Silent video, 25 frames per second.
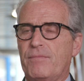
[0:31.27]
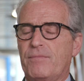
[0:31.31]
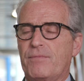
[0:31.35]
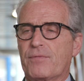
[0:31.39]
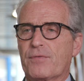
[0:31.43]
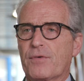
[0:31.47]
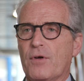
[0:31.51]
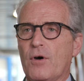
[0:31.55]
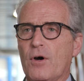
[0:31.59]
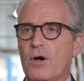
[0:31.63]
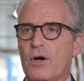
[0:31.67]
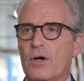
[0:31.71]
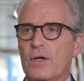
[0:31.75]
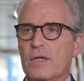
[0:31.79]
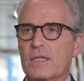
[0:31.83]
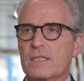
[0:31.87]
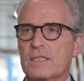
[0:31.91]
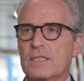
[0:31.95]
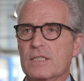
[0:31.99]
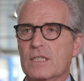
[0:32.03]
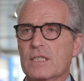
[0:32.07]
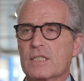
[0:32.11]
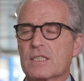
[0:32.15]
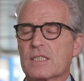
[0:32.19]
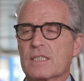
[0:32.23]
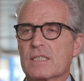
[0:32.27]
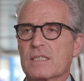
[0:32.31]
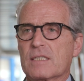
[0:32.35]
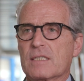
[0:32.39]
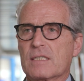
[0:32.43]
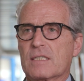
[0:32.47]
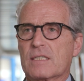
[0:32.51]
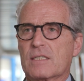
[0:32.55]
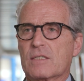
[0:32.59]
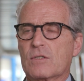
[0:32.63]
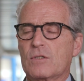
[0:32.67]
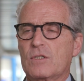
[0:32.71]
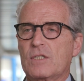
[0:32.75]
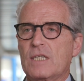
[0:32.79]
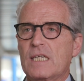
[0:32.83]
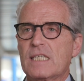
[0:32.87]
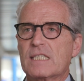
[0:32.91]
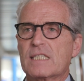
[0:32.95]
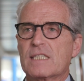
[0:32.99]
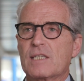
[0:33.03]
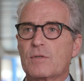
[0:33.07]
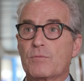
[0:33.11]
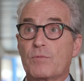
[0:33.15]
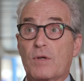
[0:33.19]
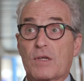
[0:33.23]
for just
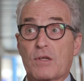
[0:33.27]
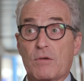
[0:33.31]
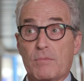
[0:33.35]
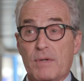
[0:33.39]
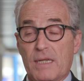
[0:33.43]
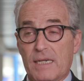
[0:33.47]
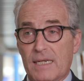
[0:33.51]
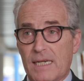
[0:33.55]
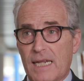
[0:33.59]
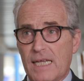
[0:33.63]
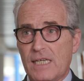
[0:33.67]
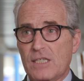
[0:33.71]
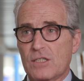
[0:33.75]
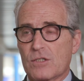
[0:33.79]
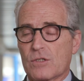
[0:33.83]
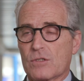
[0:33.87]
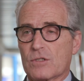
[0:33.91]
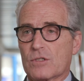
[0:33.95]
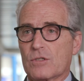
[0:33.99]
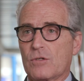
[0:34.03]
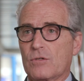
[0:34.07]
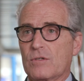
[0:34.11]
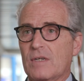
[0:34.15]
suggesting recommendations